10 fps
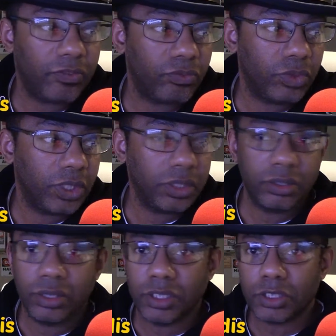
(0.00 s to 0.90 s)
really
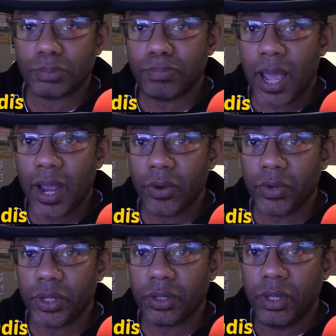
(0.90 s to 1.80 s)
inspiring.